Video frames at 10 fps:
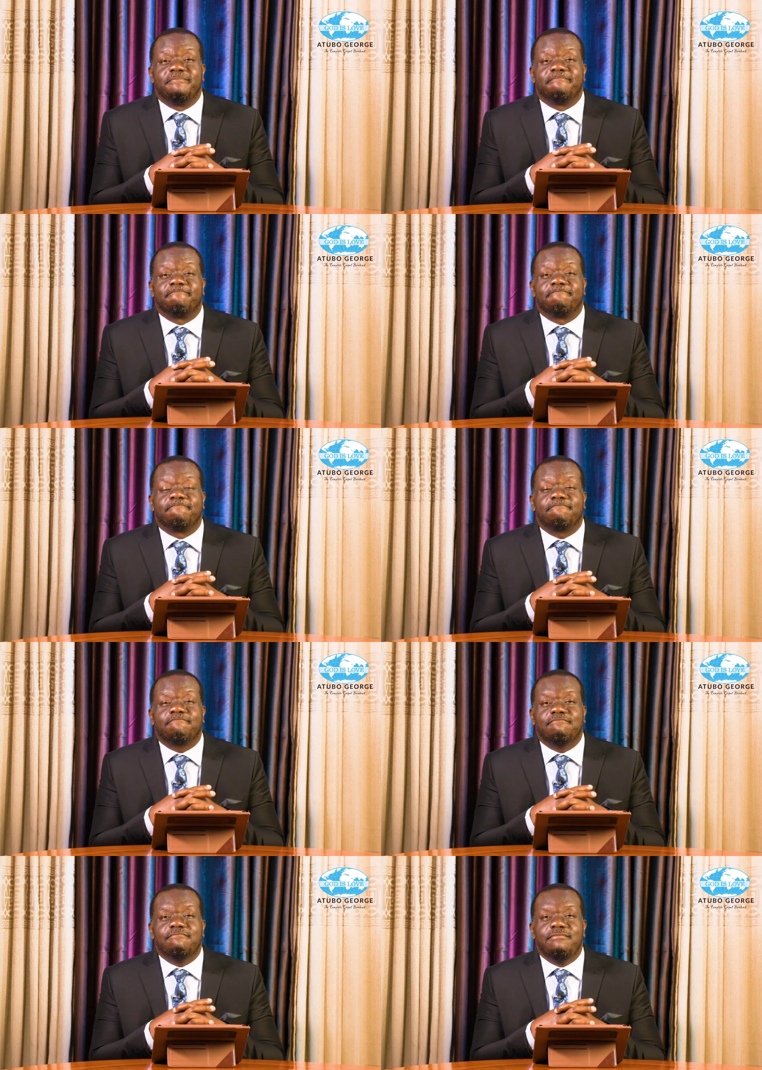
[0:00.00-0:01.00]

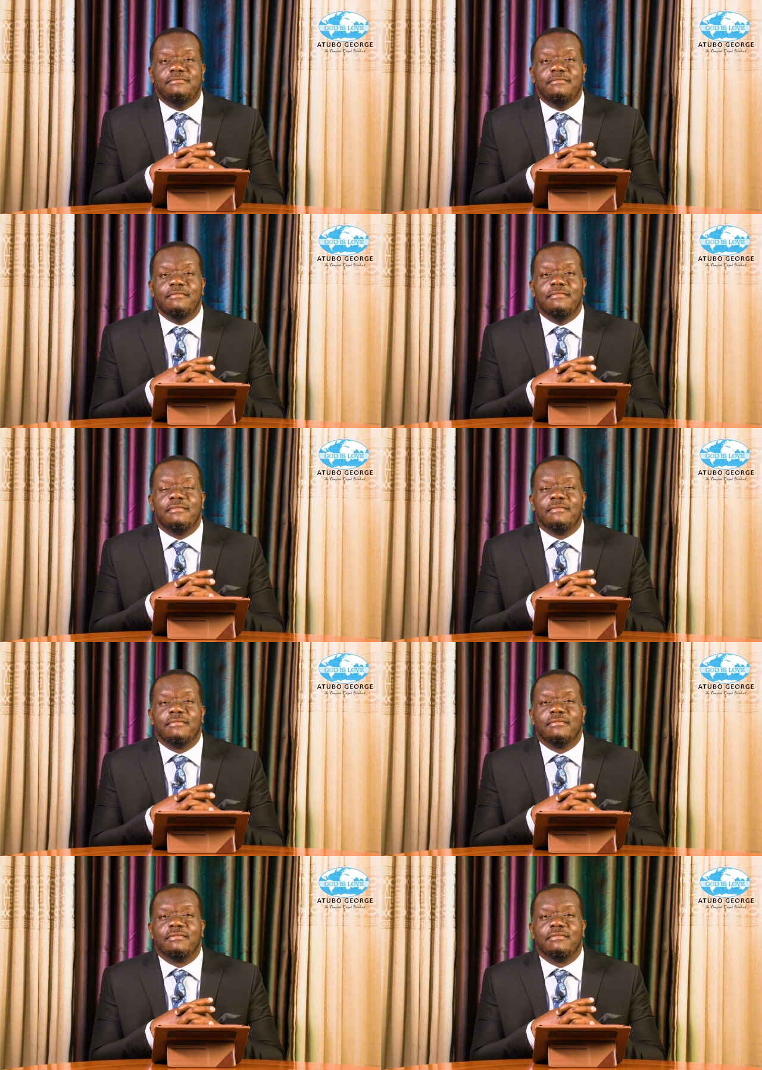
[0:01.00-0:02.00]

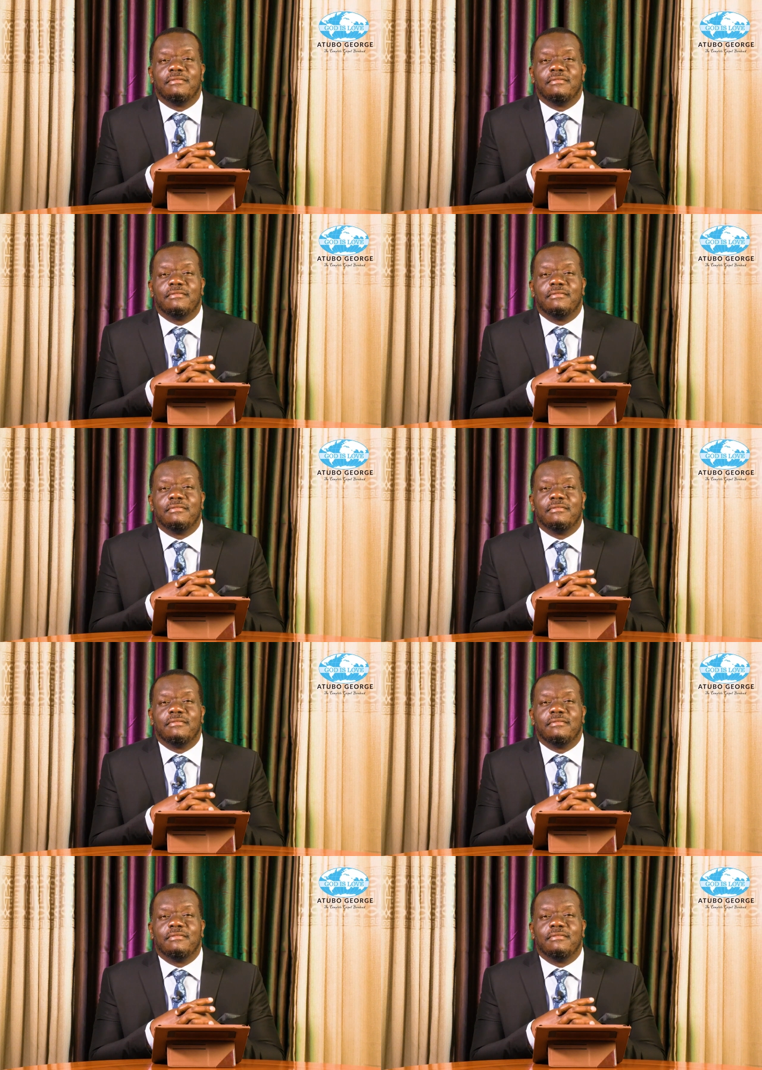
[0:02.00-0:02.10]
[no speech]